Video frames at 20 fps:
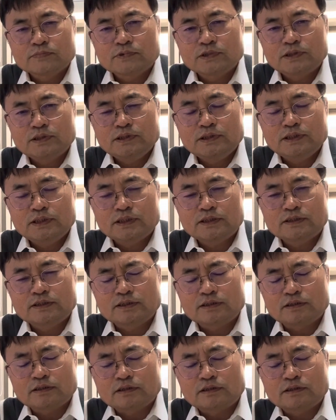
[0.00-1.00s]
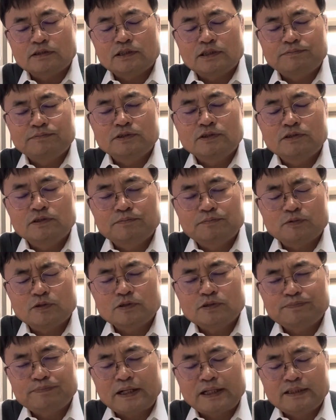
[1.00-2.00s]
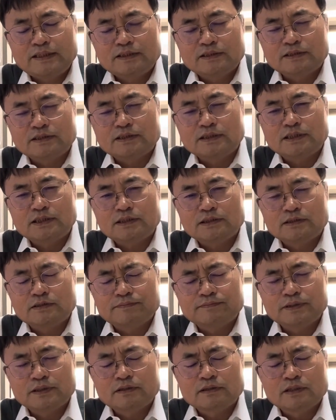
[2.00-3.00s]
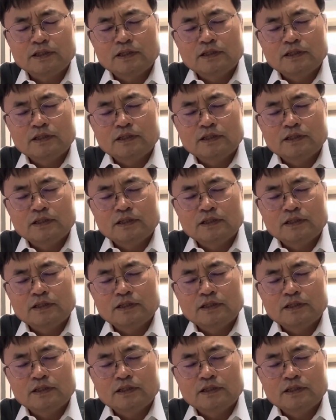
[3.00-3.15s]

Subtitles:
Yes, even though both parties agreed, but the